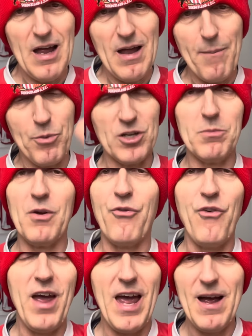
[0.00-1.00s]
But to be
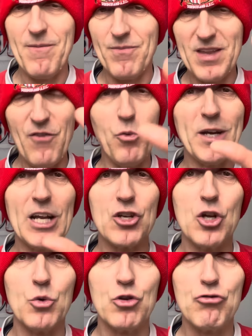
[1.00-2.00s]
fair, if we get
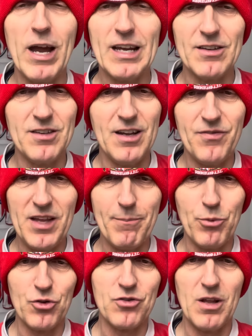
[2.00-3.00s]
2 strikers in, then
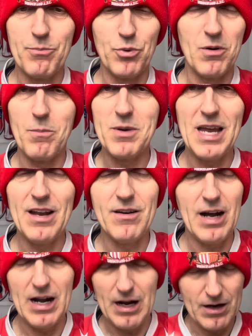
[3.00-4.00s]
put
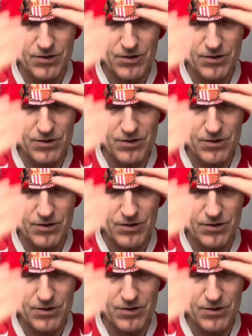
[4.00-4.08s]
Mienda,